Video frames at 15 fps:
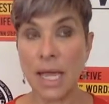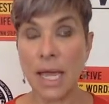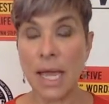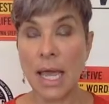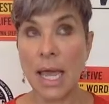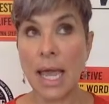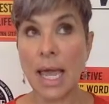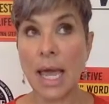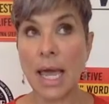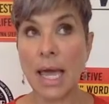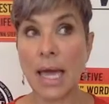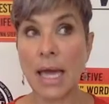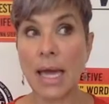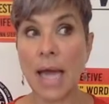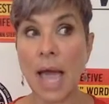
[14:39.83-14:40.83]

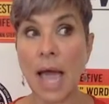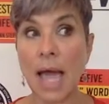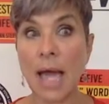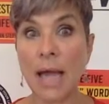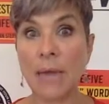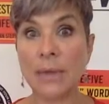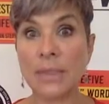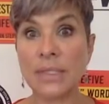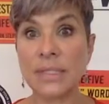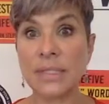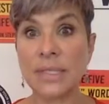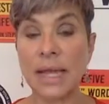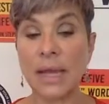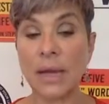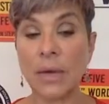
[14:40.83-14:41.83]
And I was
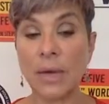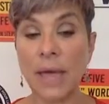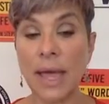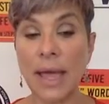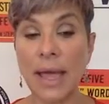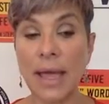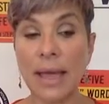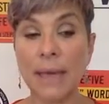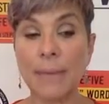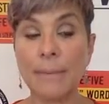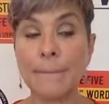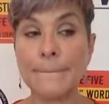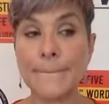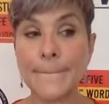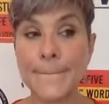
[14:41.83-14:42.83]
like, okay,
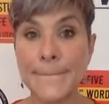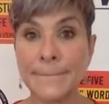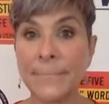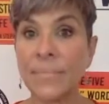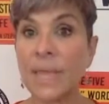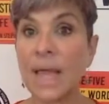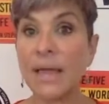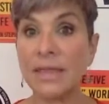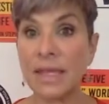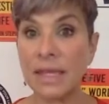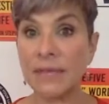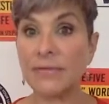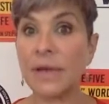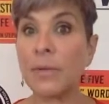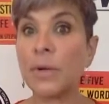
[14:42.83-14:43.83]
I think
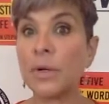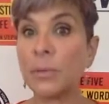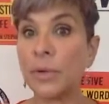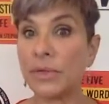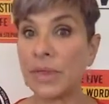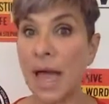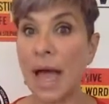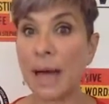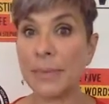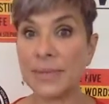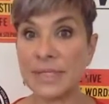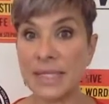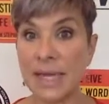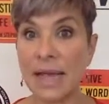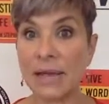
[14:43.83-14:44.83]
if I would have put the
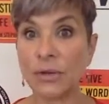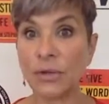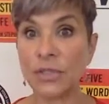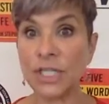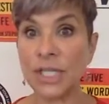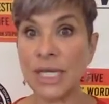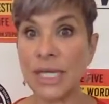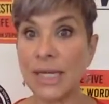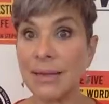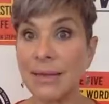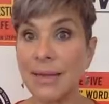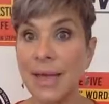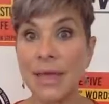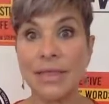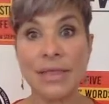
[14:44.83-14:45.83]
opposite energy,
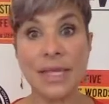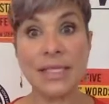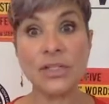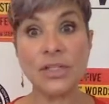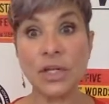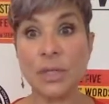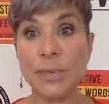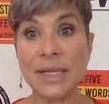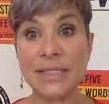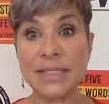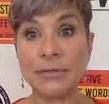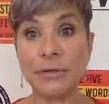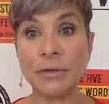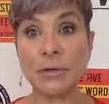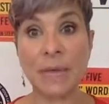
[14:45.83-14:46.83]
things could have been
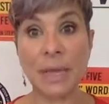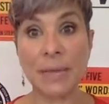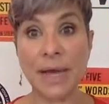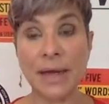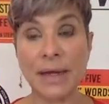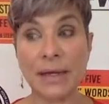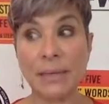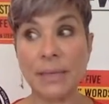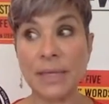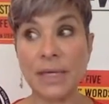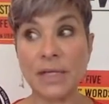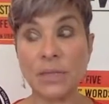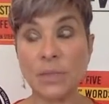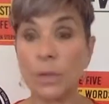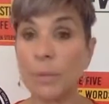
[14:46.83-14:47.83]
different in my body
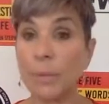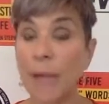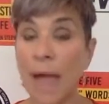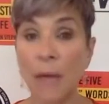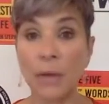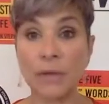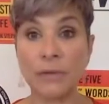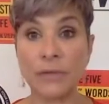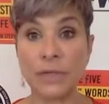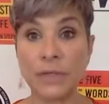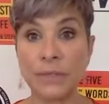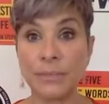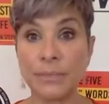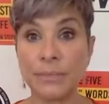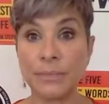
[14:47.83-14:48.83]
because we're powerful.
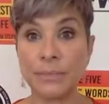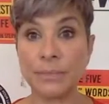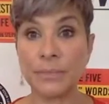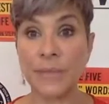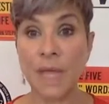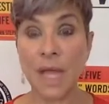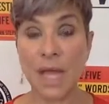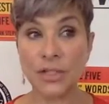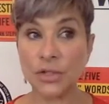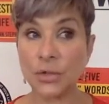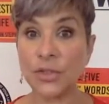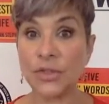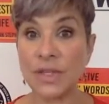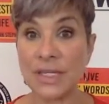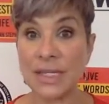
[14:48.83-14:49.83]
I showed
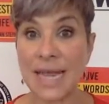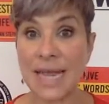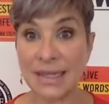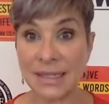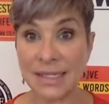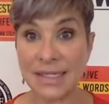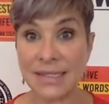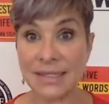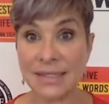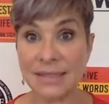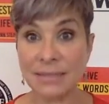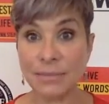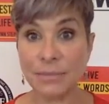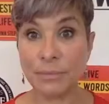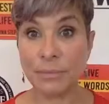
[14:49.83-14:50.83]
you the
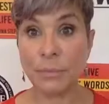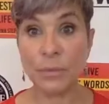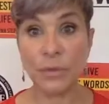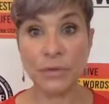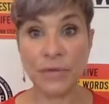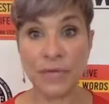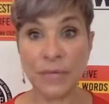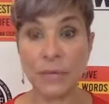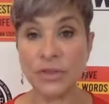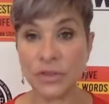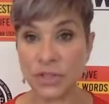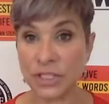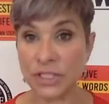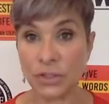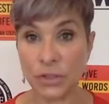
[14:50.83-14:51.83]
necklace moving with
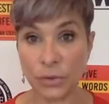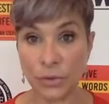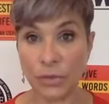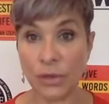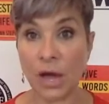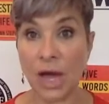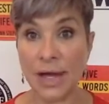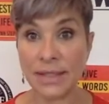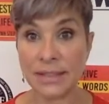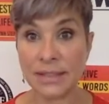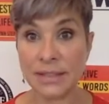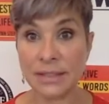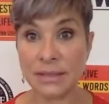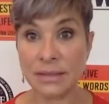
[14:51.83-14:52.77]
just your thoughts